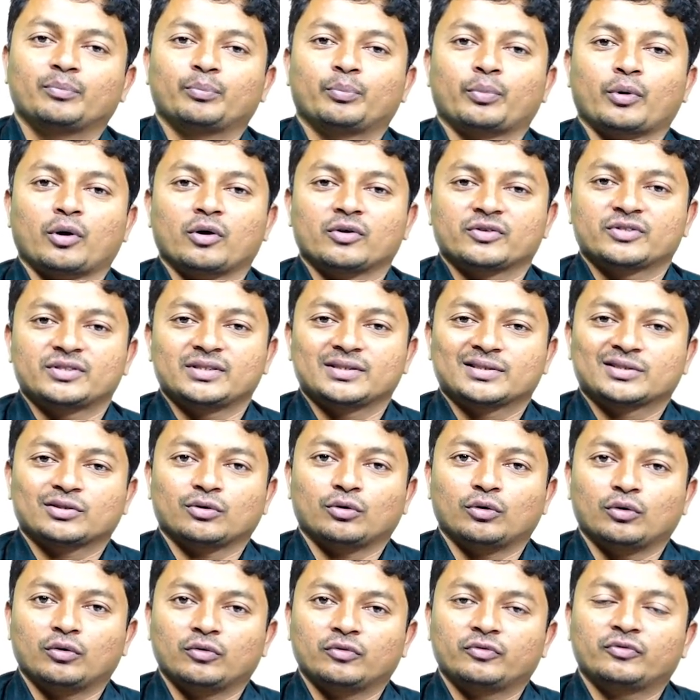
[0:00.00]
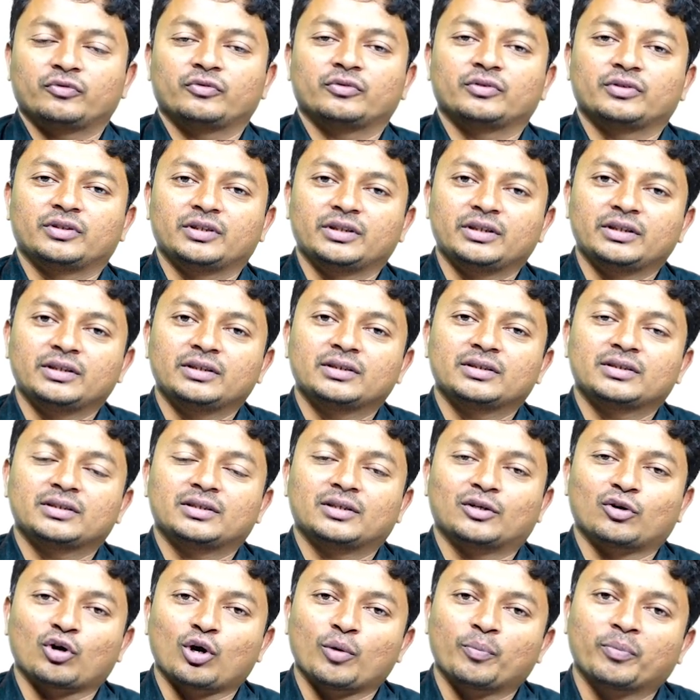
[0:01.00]
process of the
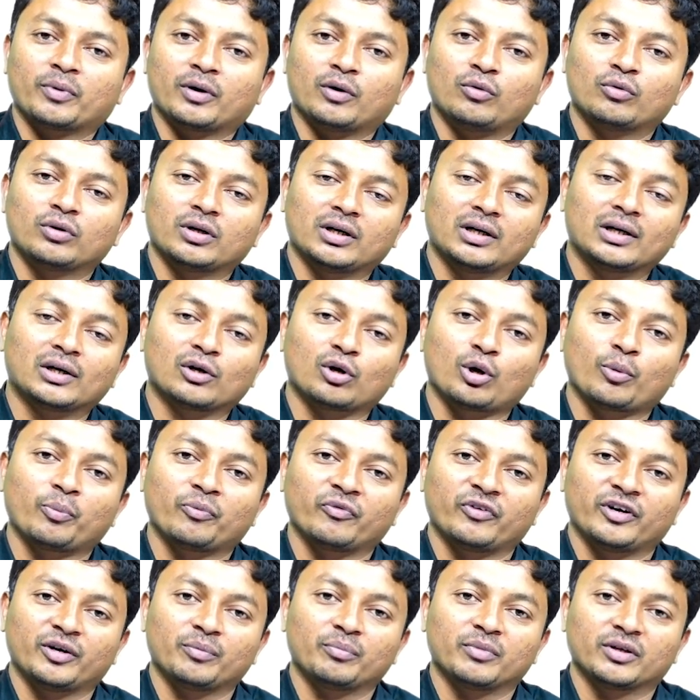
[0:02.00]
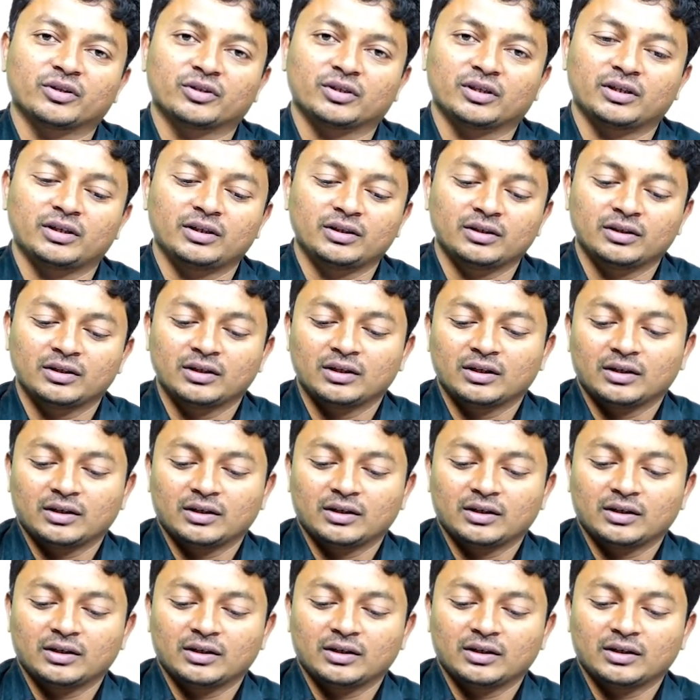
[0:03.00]
drop count and drop weight method.